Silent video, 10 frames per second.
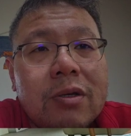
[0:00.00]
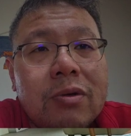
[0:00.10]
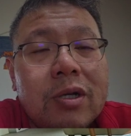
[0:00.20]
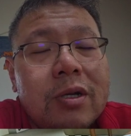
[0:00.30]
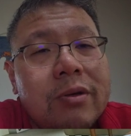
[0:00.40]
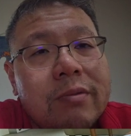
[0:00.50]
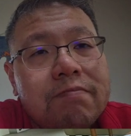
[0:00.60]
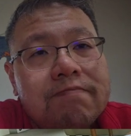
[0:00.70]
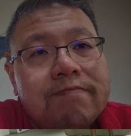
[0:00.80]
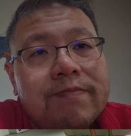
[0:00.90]
You
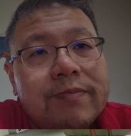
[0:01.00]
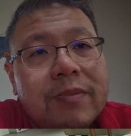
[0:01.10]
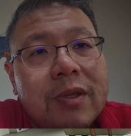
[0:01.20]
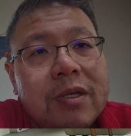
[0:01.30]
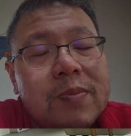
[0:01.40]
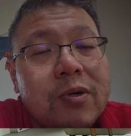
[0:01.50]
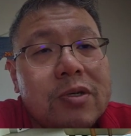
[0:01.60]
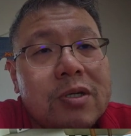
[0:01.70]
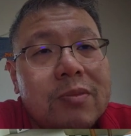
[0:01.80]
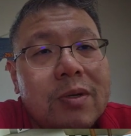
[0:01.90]
didn't
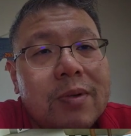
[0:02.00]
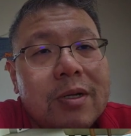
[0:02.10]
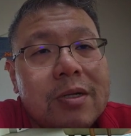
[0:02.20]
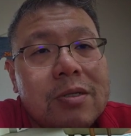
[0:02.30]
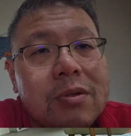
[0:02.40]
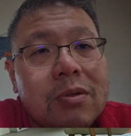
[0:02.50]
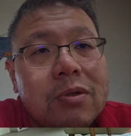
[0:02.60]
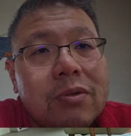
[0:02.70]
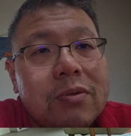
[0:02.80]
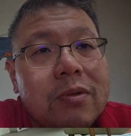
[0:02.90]
sponsor me, but that's all
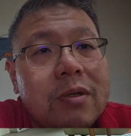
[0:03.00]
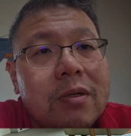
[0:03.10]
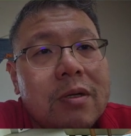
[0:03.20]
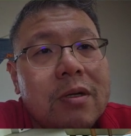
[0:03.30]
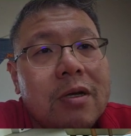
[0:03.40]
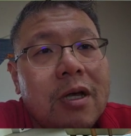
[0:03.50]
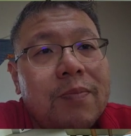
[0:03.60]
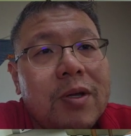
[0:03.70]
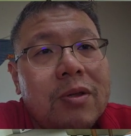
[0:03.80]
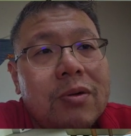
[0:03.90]
cool.
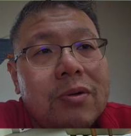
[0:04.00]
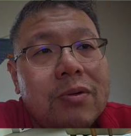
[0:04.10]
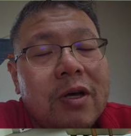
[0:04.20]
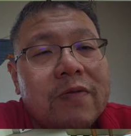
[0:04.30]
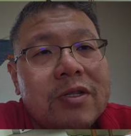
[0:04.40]
Happy to have